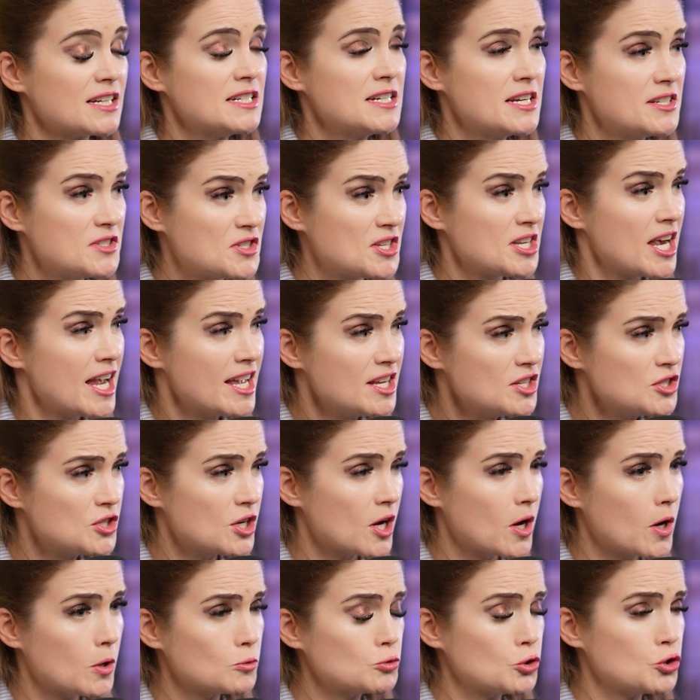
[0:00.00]
a
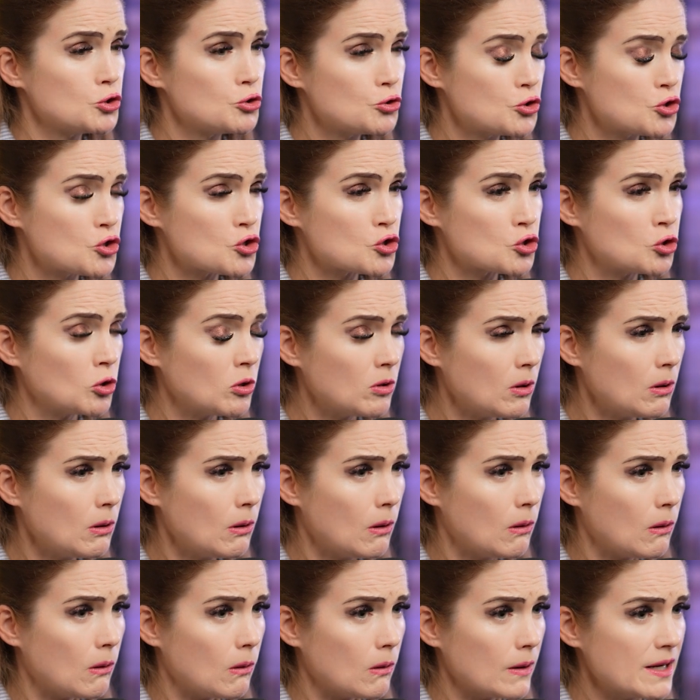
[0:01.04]
Nintendo to
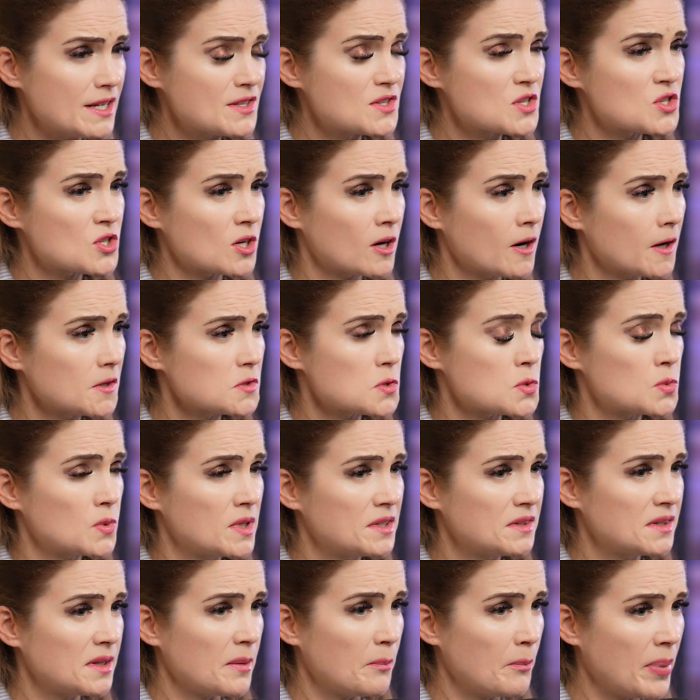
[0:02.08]
school? It starts
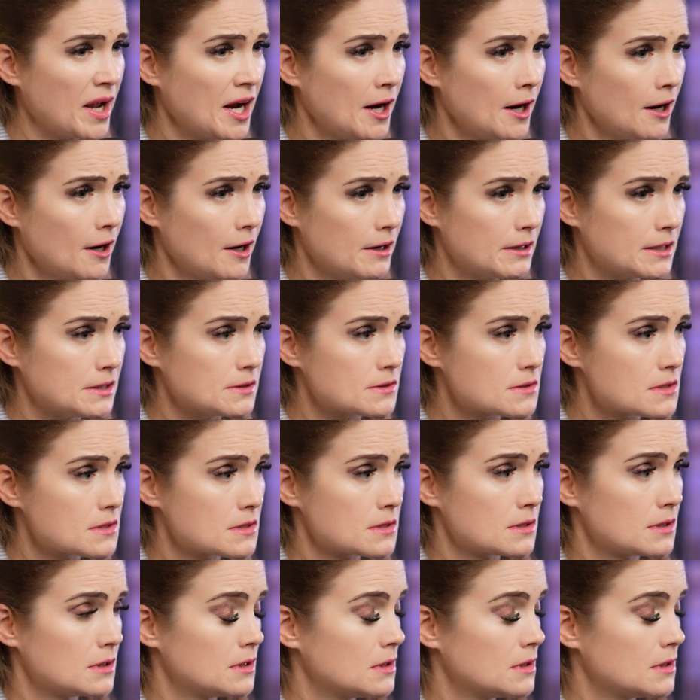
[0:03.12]
with the parents.